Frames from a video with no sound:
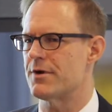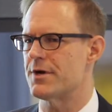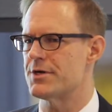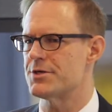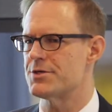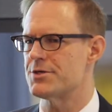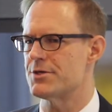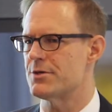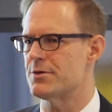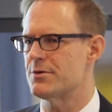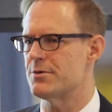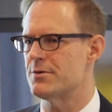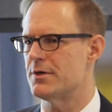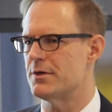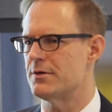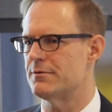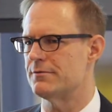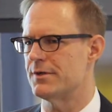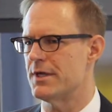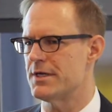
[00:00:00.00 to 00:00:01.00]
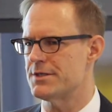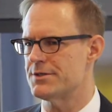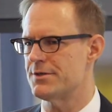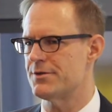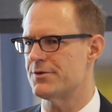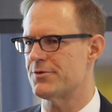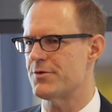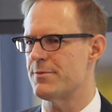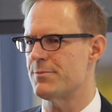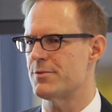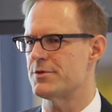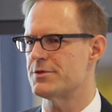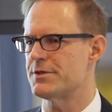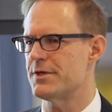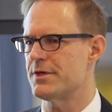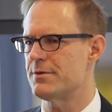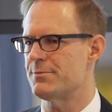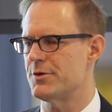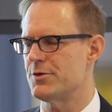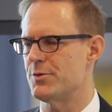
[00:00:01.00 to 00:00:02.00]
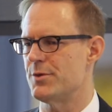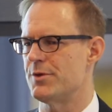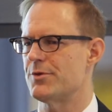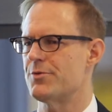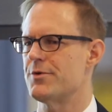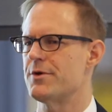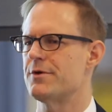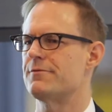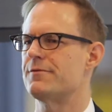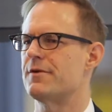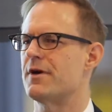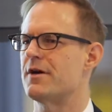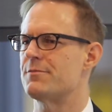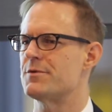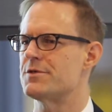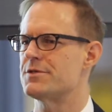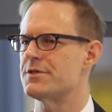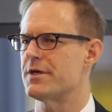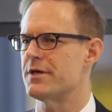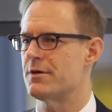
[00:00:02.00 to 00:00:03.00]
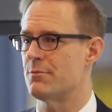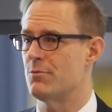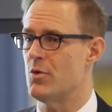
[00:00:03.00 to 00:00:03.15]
ratio of less than 3%, between 3 and 5%,